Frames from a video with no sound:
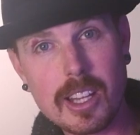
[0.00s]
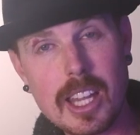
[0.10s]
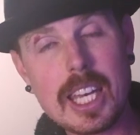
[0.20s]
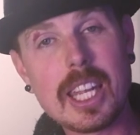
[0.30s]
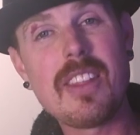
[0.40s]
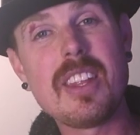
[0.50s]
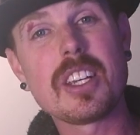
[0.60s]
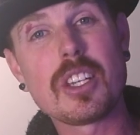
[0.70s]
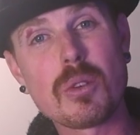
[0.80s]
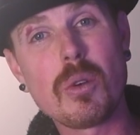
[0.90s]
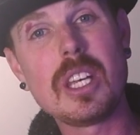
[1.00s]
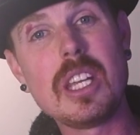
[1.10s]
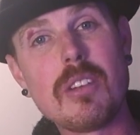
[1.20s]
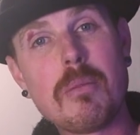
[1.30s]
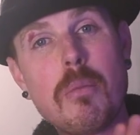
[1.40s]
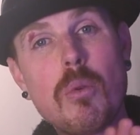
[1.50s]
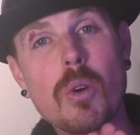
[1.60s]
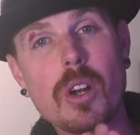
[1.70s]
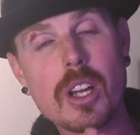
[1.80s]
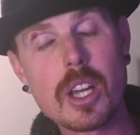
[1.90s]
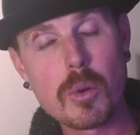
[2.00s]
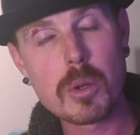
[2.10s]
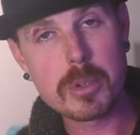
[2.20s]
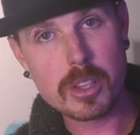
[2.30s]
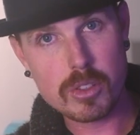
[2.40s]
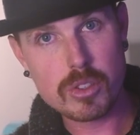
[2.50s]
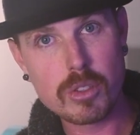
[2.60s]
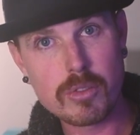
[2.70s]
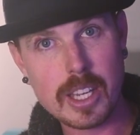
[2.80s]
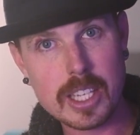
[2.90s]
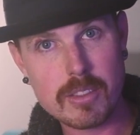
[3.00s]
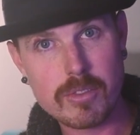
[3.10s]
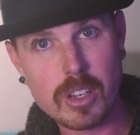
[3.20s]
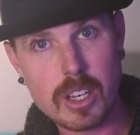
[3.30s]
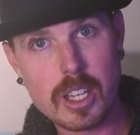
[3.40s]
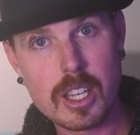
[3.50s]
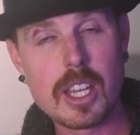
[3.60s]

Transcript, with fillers: the light, and then to control it even more, we put those two flags in front.